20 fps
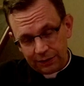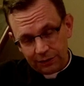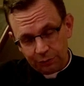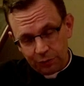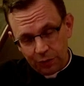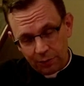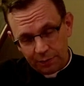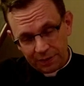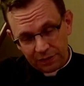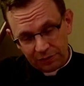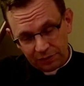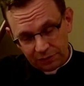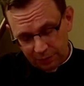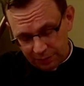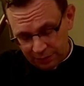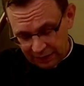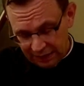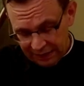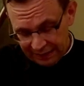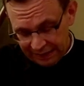the Roman
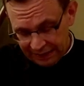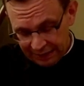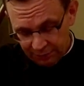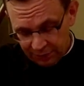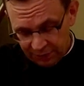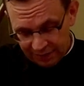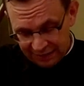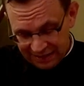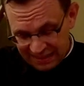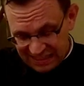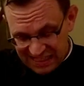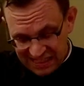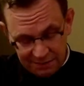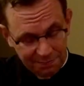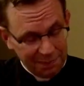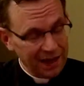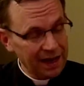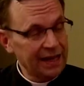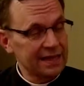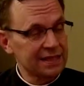authority and they were
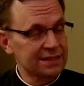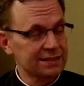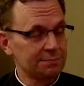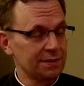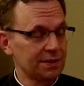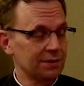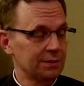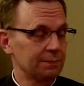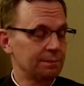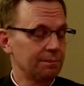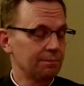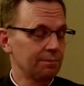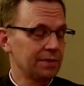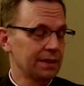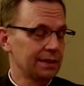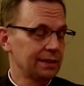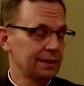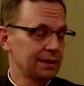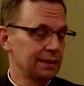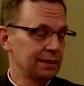despised by the
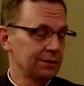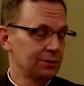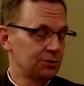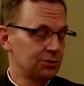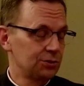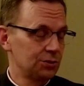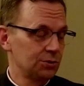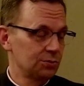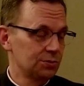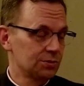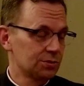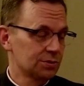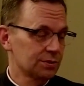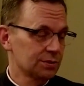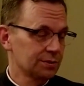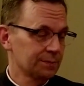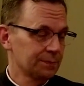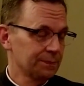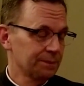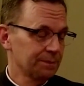by the
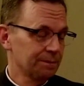Jews.